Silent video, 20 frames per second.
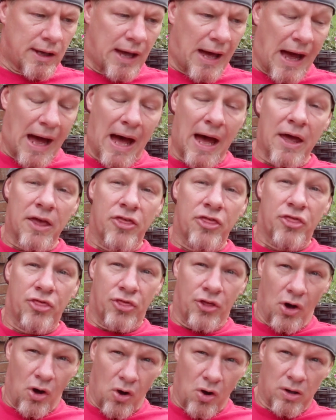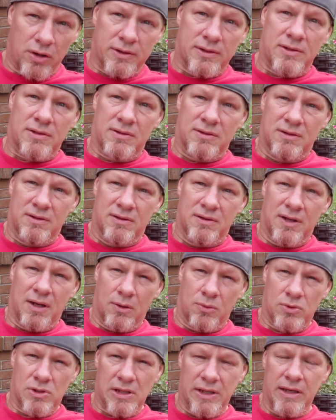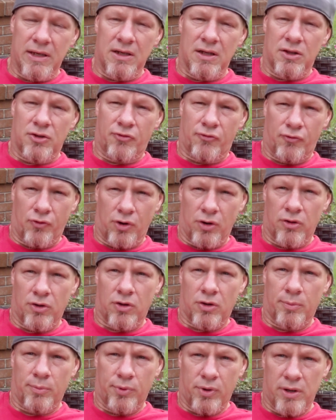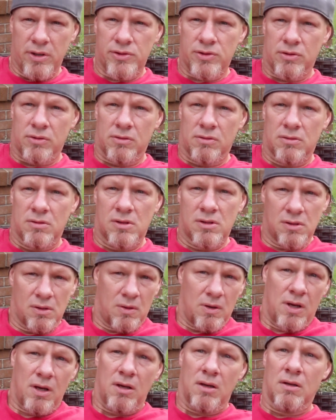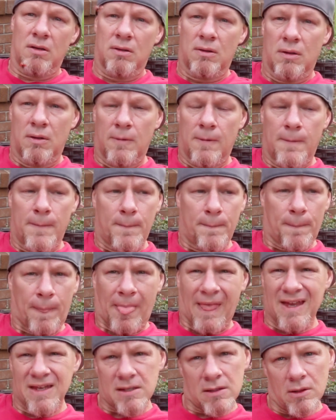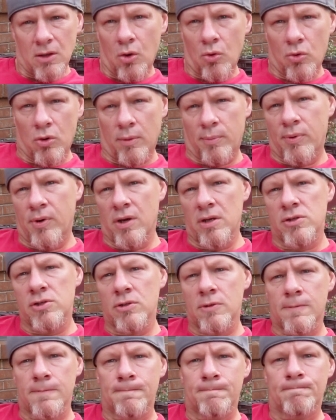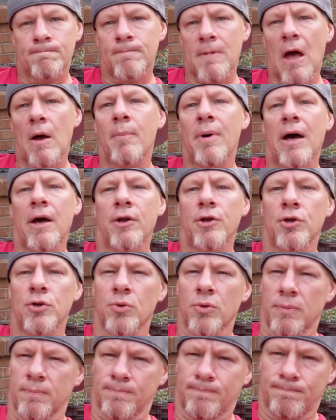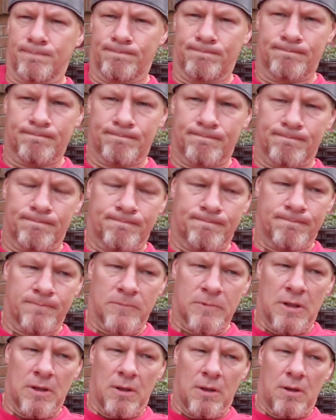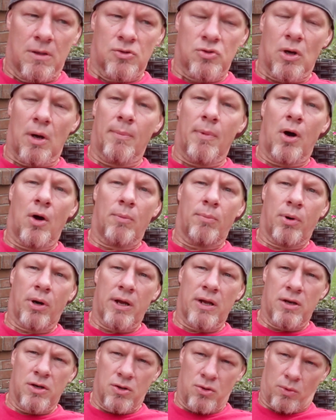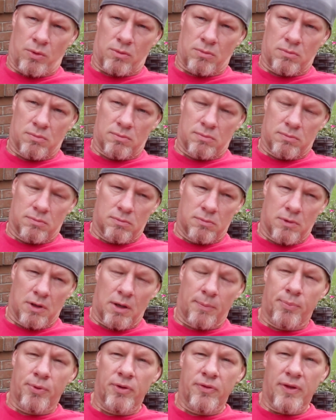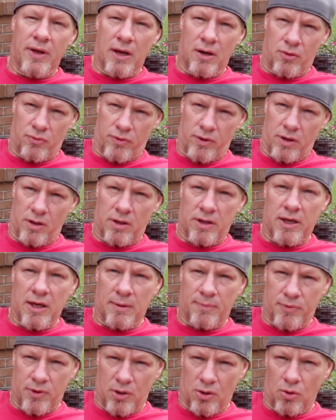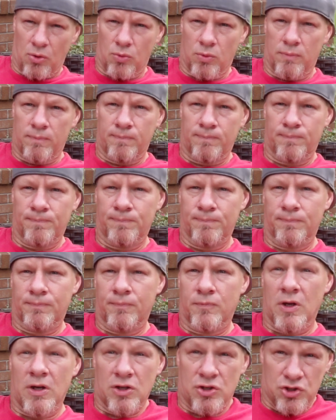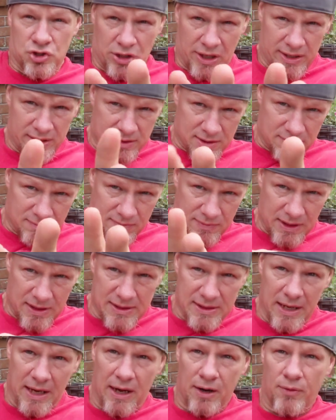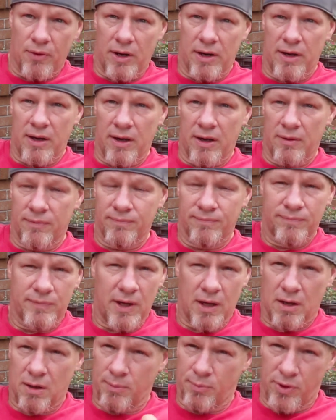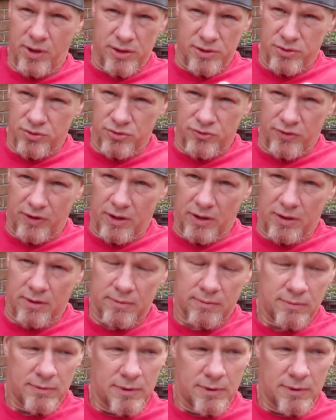I thought that it was leaking at the front of the compressor. So hey, it's an old compressor. I'll buy a new one. So I bought a brand new one, and I put that on there and kept the old one. Jason, he's got it right now. That compressor's fine.